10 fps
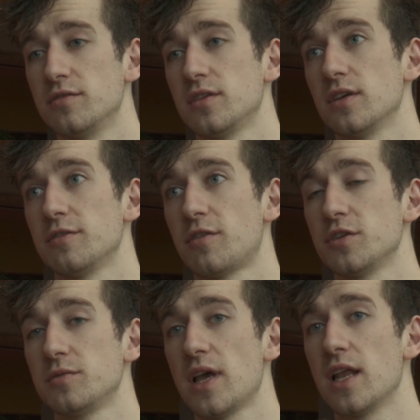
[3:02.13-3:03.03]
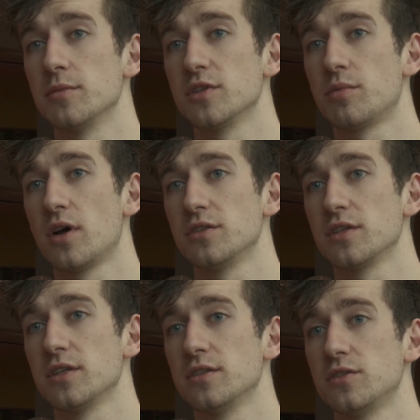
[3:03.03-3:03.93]
The first element of the
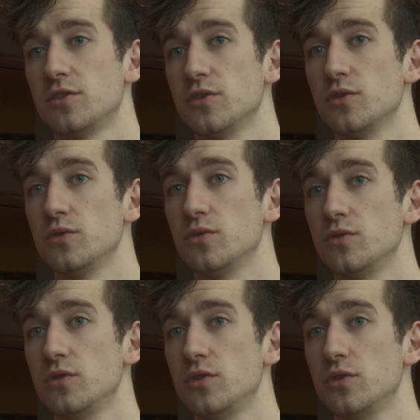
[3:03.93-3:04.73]
project is to